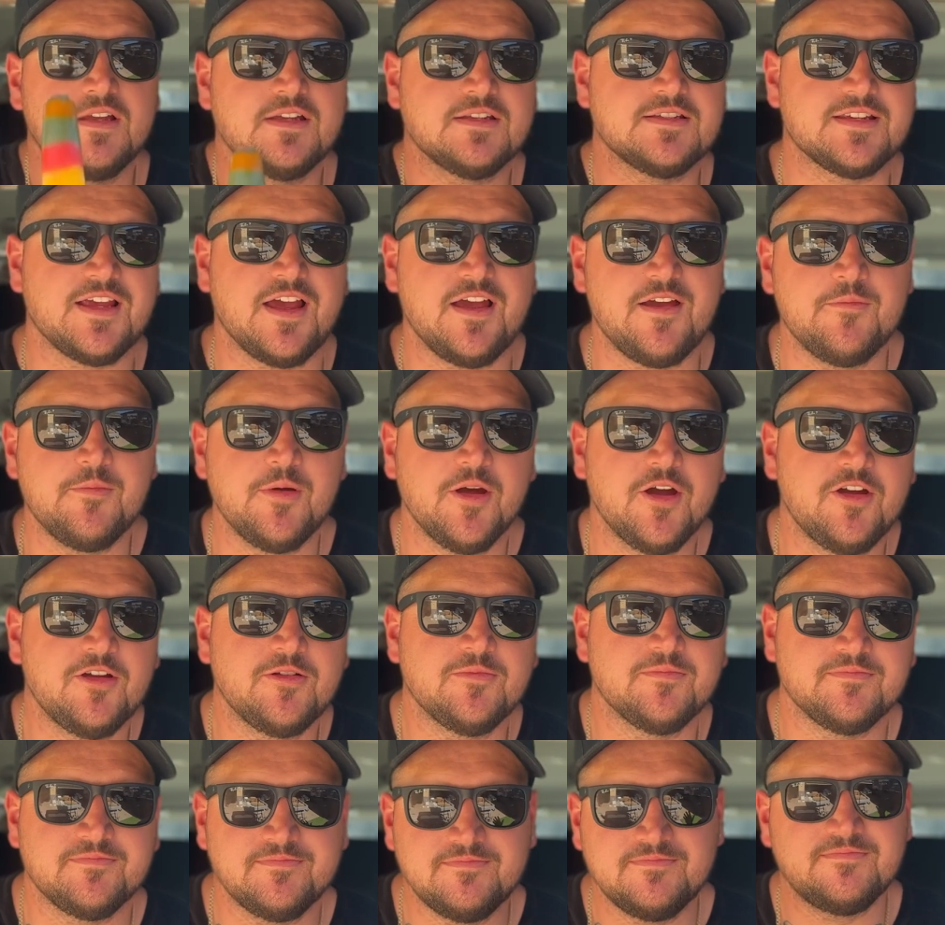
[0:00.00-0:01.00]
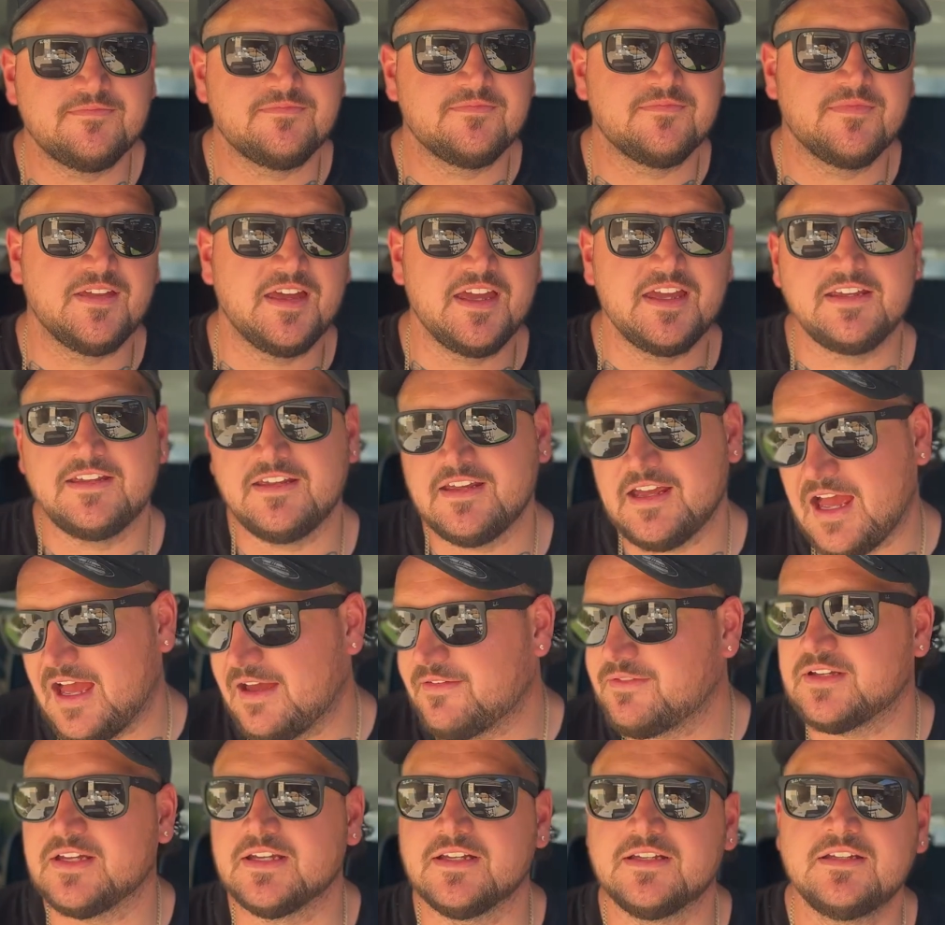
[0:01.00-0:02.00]
So boom, there you
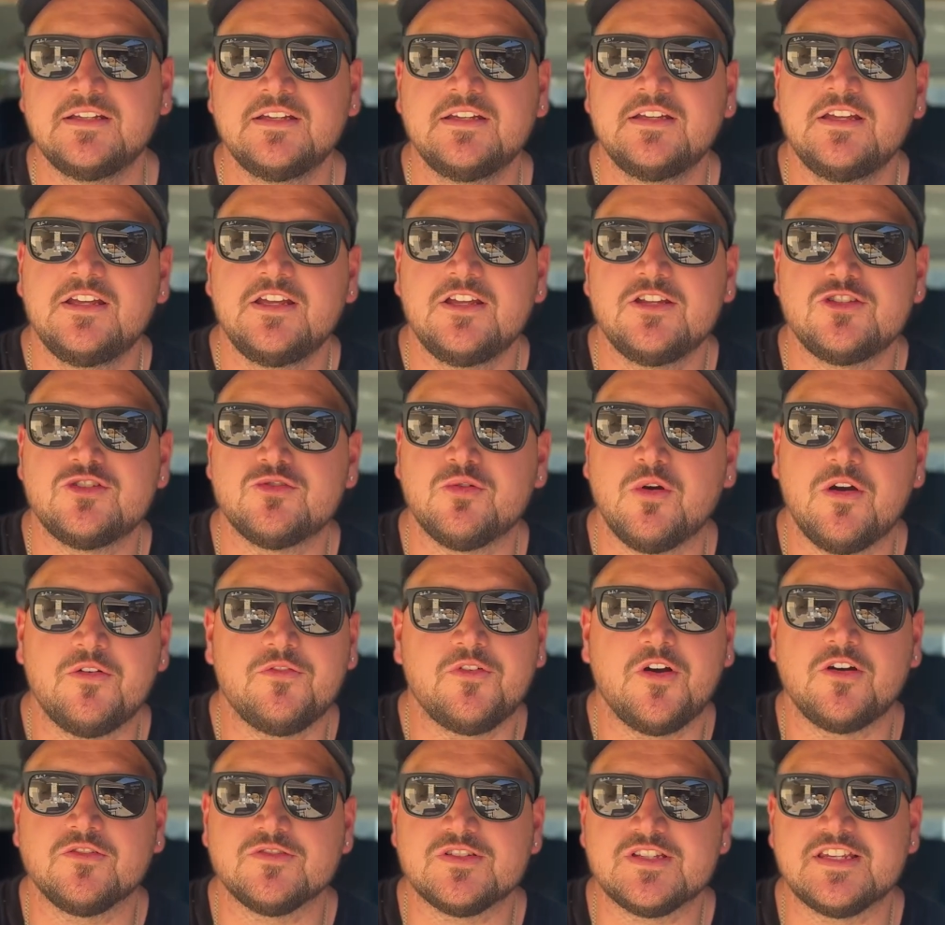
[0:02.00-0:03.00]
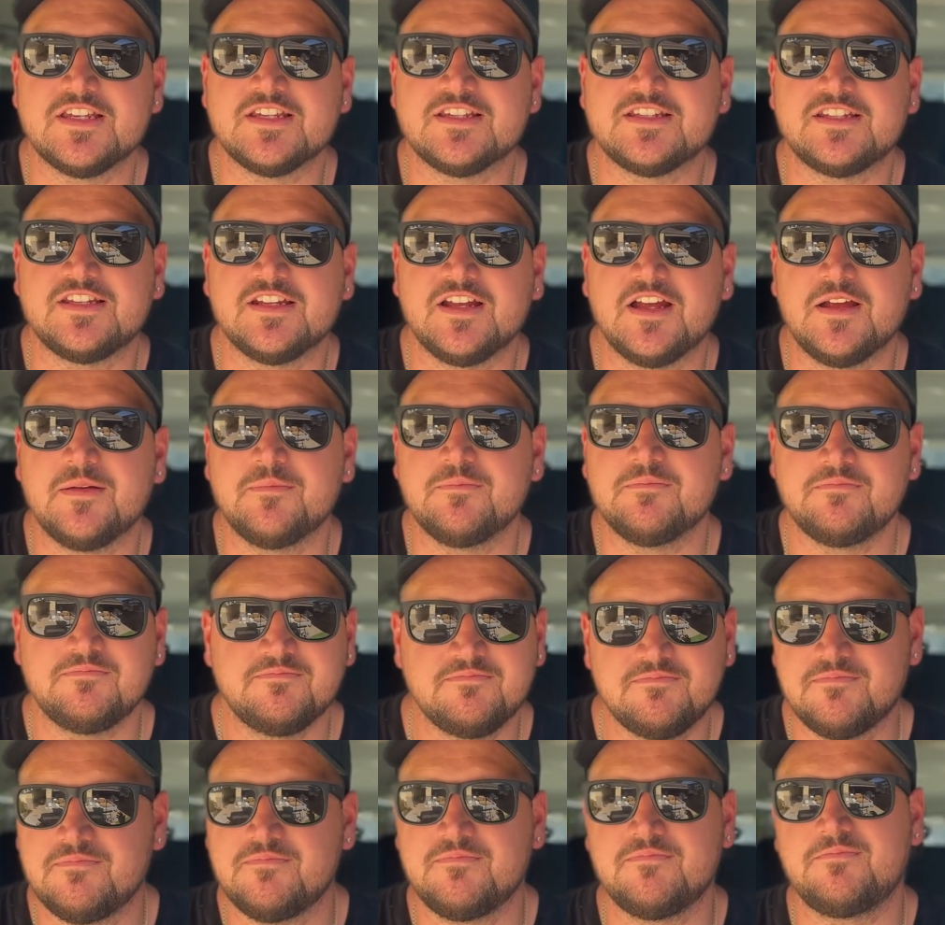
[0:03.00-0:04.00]
have it. 12 volt system,
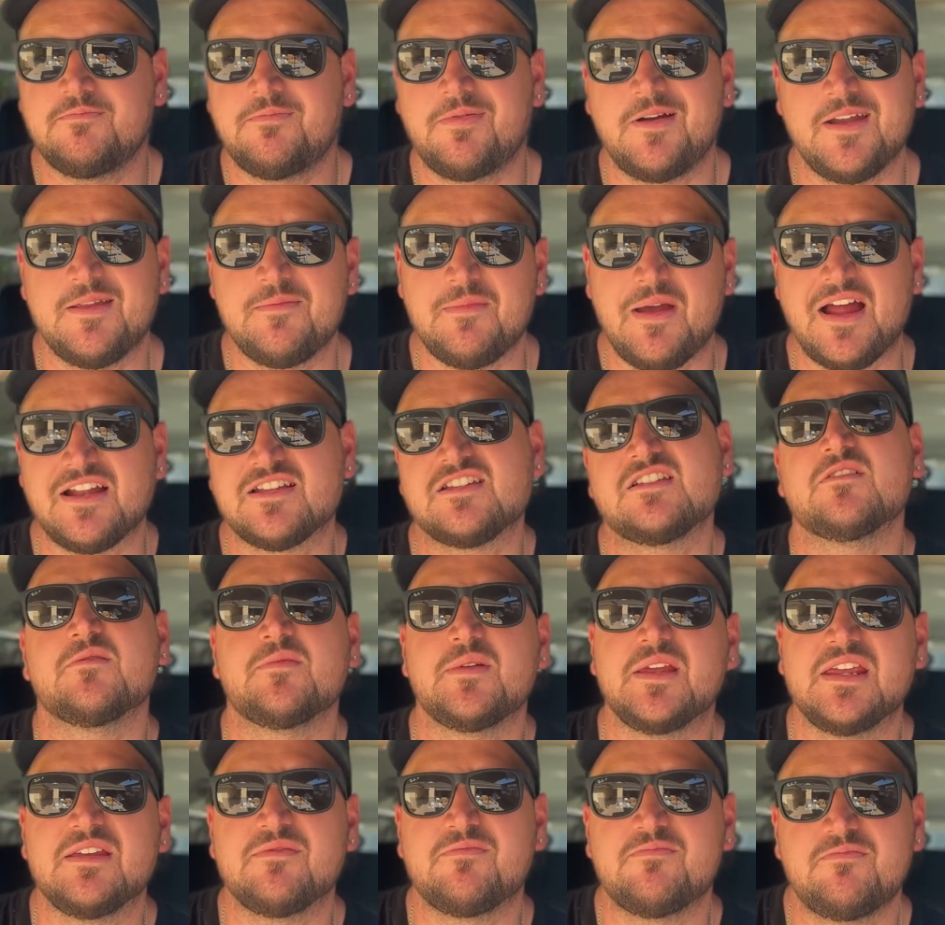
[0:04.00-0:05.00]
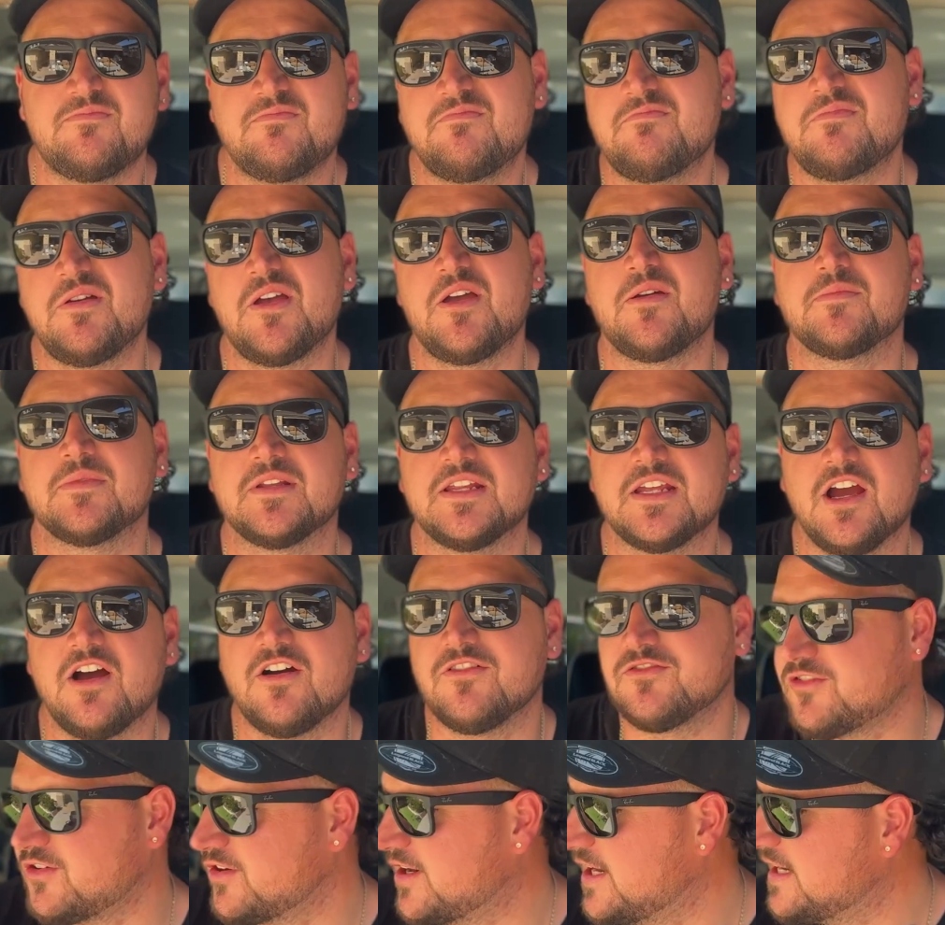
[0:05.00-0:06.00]
pretty much you'll be permanently
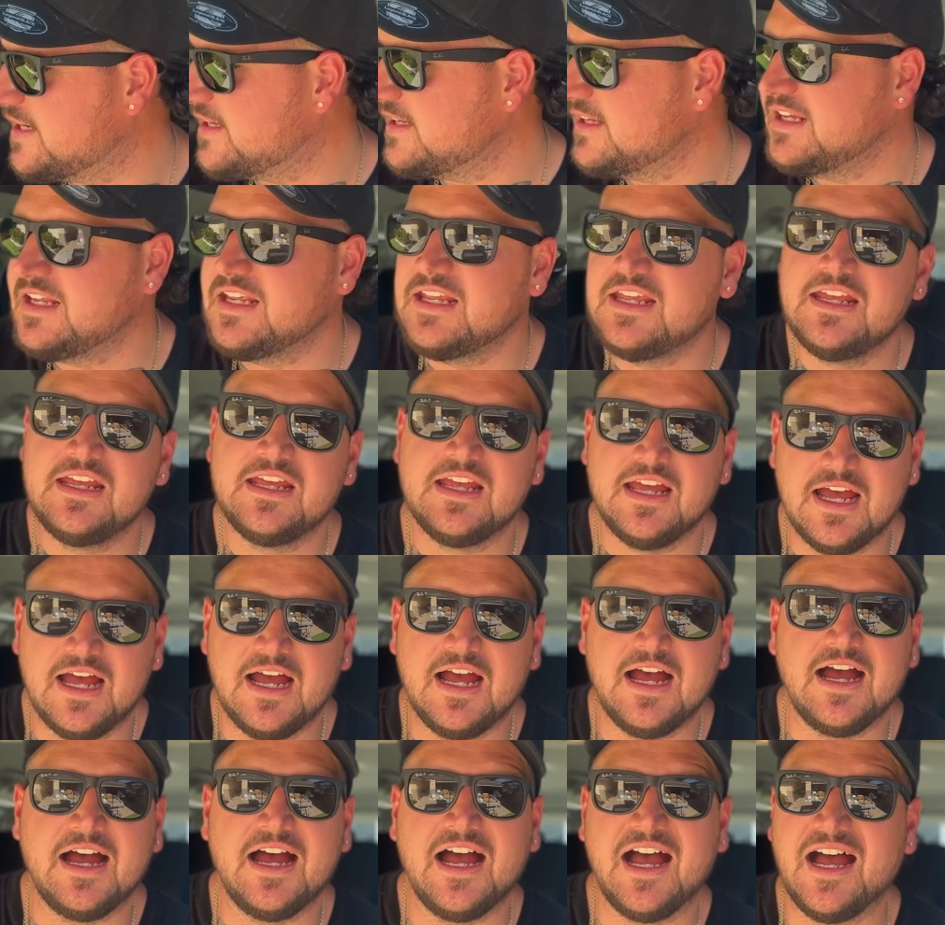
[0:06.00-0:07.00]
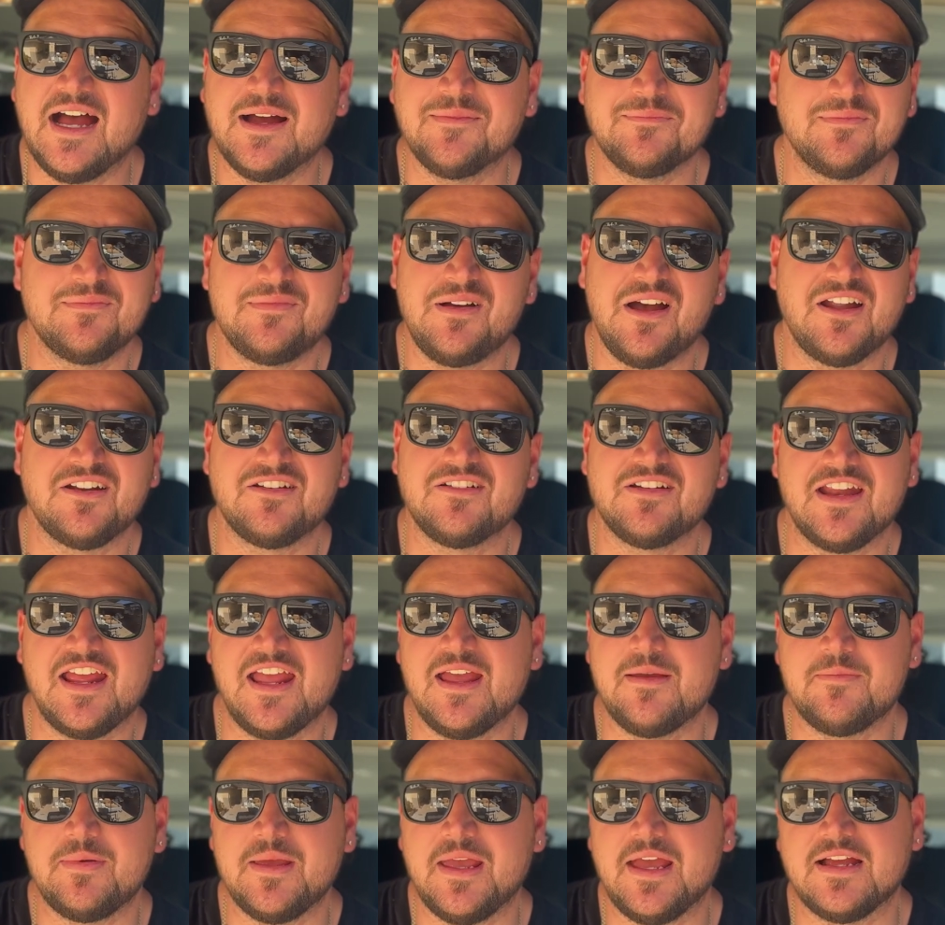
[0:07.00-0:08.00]
off grid. Um, 100
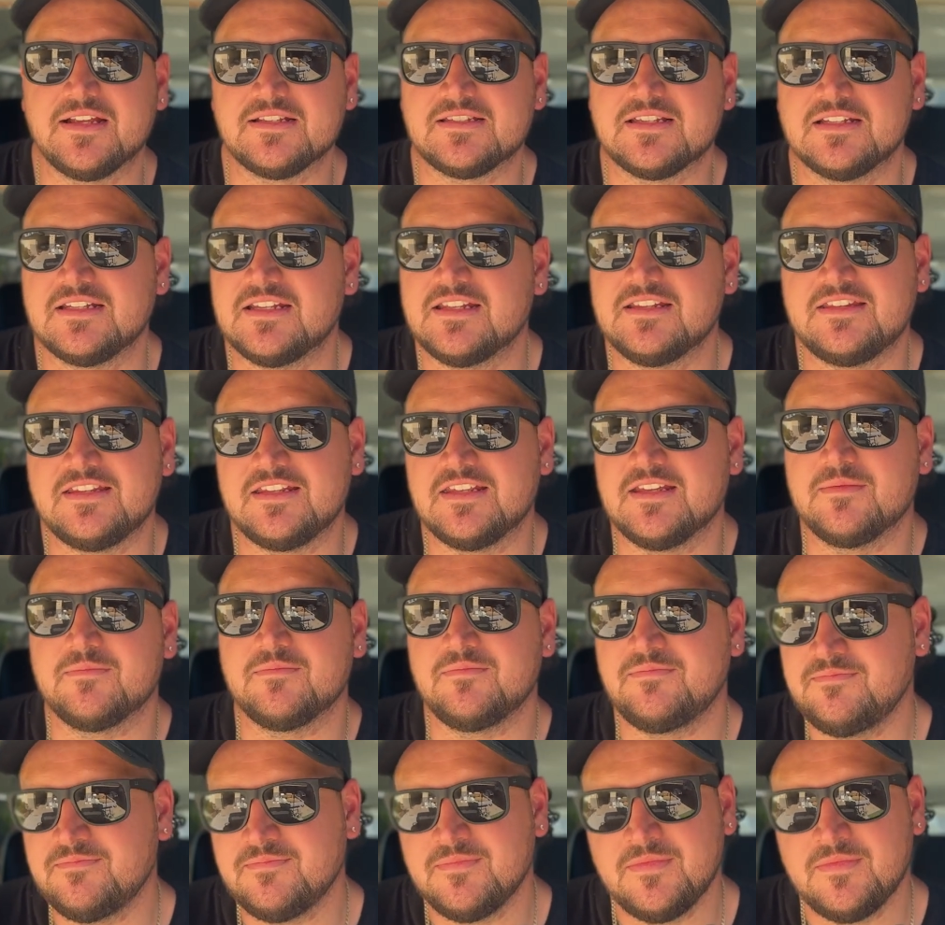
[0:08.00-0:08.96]
amp hours of lithium.